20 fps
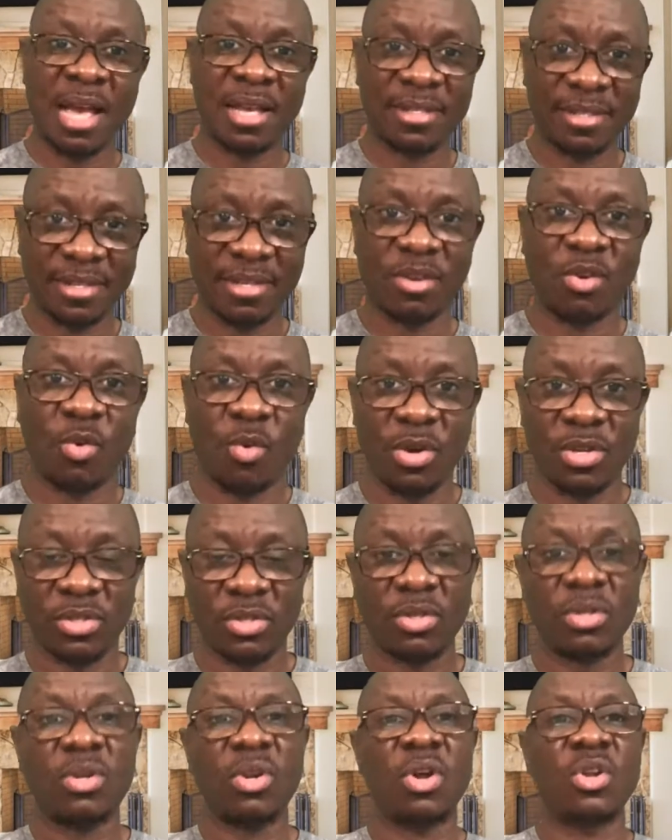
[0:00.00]
asking
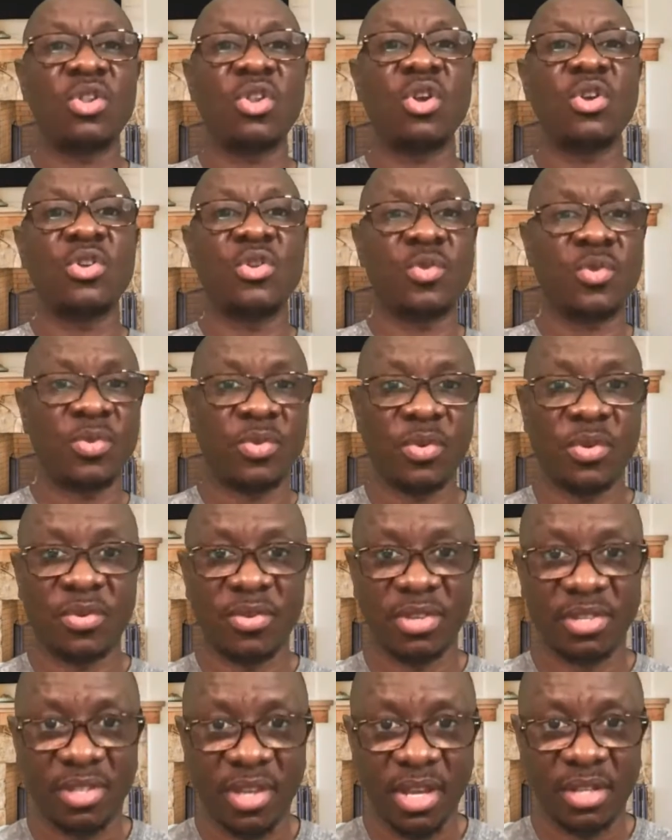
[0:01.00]
questions and not doing your
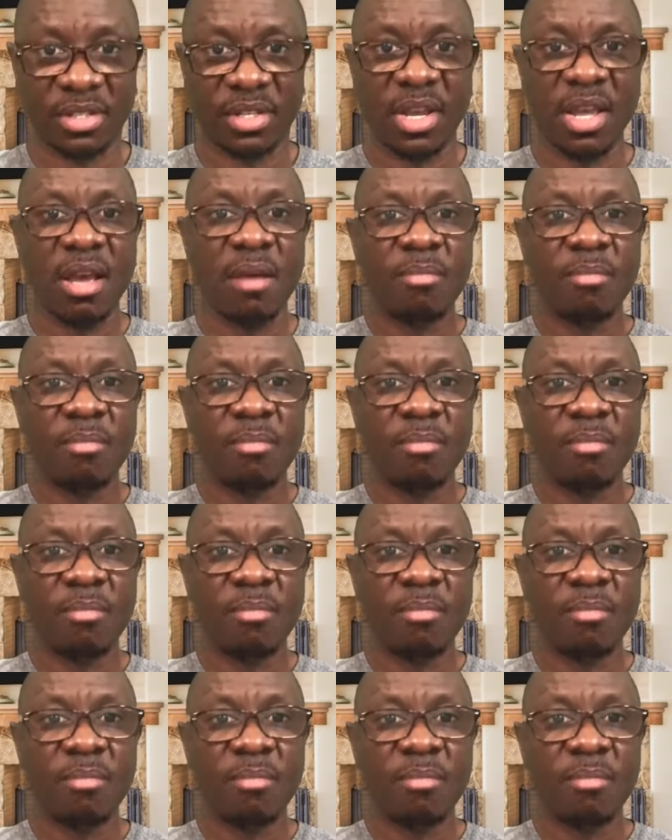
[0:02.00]
research?